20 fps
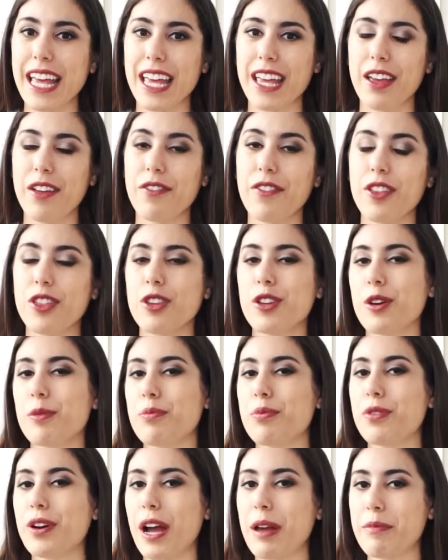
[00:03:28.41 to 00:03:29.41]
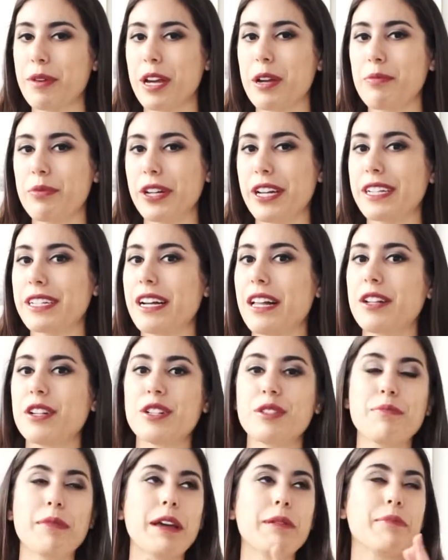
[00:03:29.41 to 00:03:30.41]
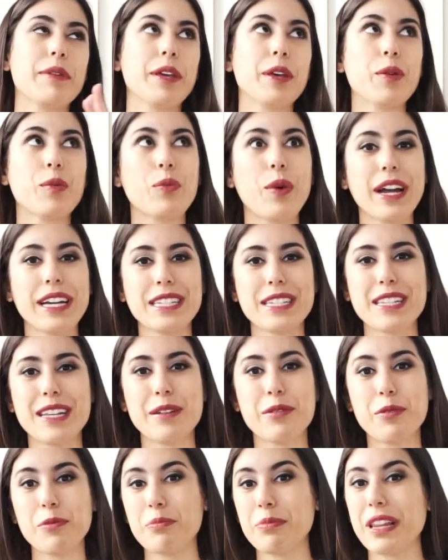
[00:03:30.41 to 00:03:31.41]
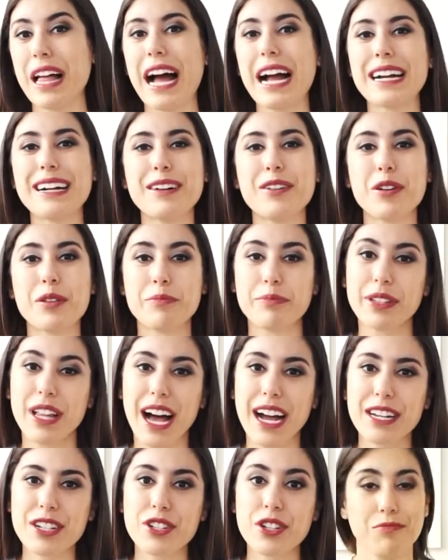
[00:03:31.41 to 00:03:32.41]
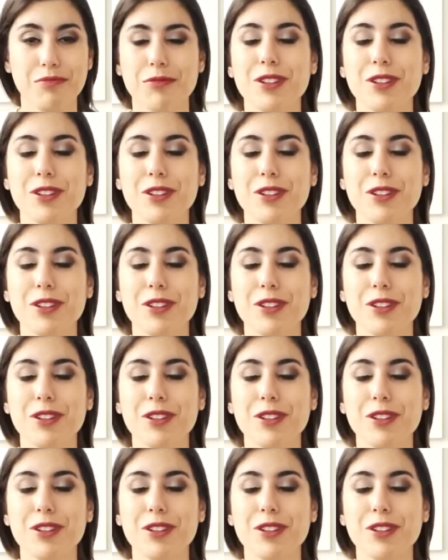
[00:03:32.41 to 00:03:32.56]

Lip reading: if your primary brand colors might be white or black or blush.